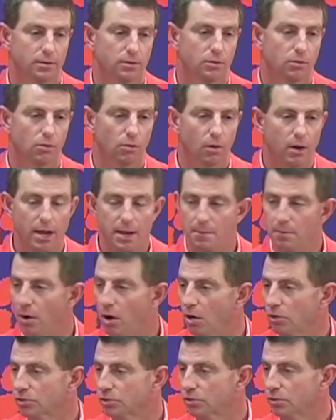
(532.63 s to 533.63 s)
Great
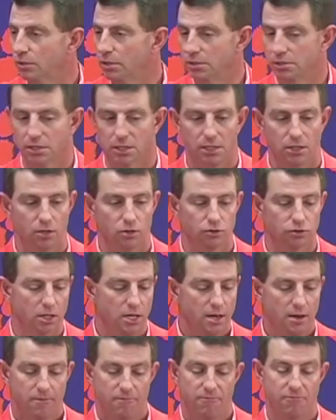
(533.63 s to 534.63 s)
ball skills,
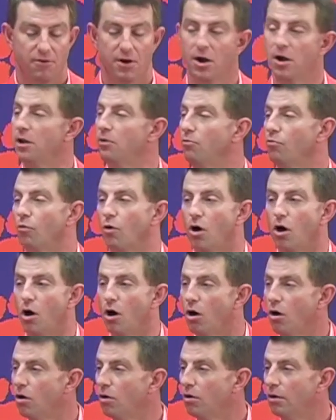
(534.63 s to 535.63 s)
very
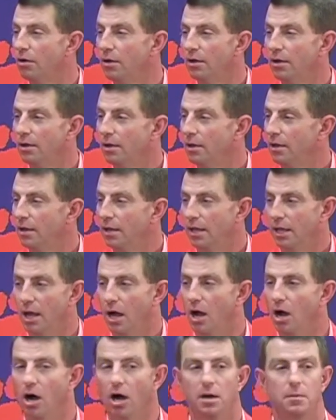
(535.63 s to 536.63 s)
raw,
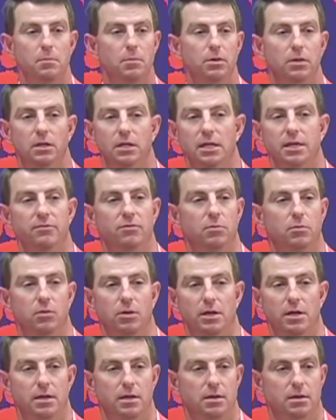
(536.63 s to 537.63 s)

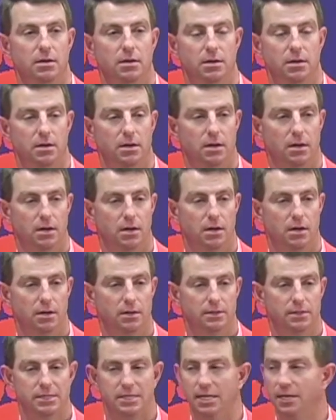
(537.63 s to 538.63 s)
unbelievably
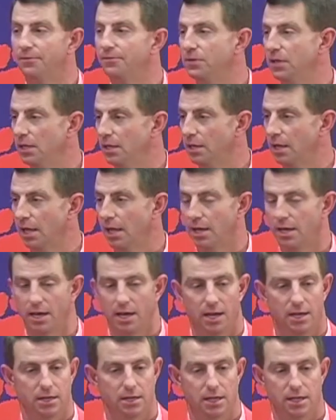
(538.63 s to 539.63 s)
gifted
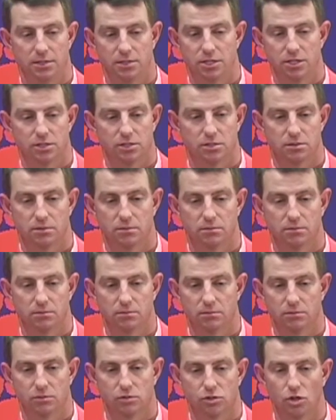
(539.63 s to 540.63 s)
and just
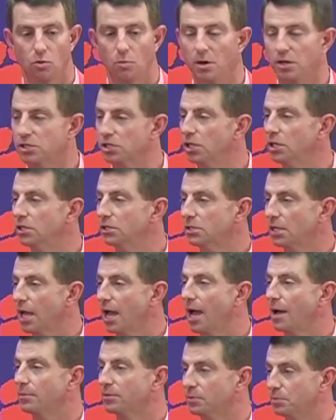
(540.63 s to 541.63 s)
so much
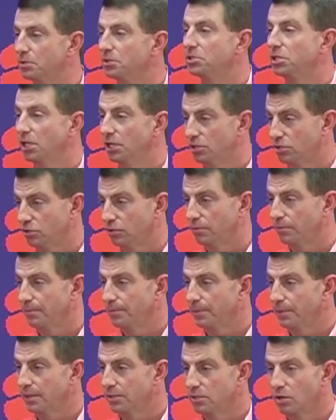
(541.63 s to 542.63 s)
untapped potential.
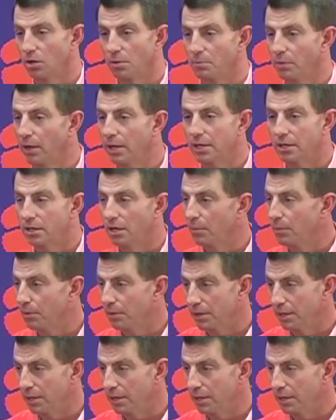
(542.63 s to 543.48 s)
He's only played a couple